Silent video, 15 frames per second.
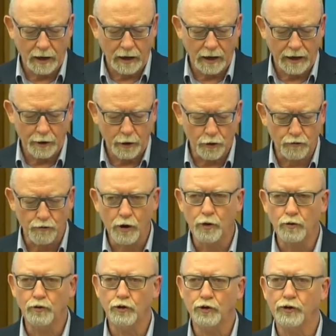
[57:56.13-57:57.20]
it had
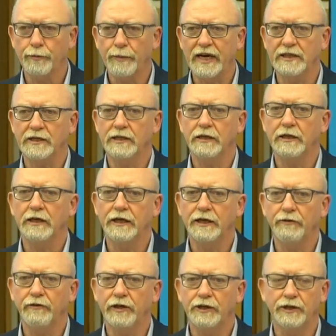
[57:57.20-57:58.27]
grown dramatically
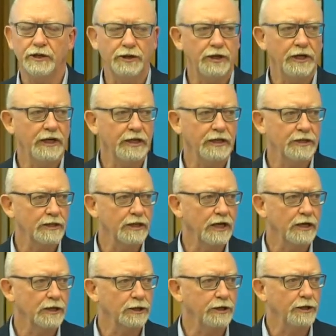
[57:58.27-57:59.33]
in recent years,
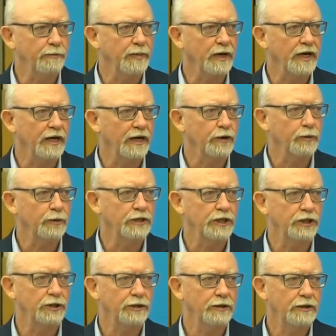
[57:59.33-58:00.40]
largely by
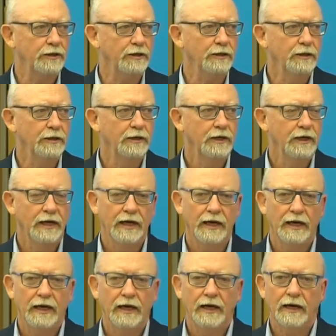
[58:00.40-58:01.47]
acquisition.
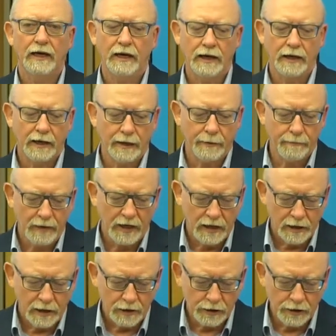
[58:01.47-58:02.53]

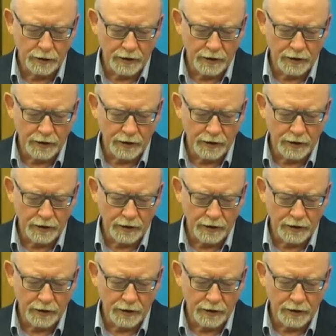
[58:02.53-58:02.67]
So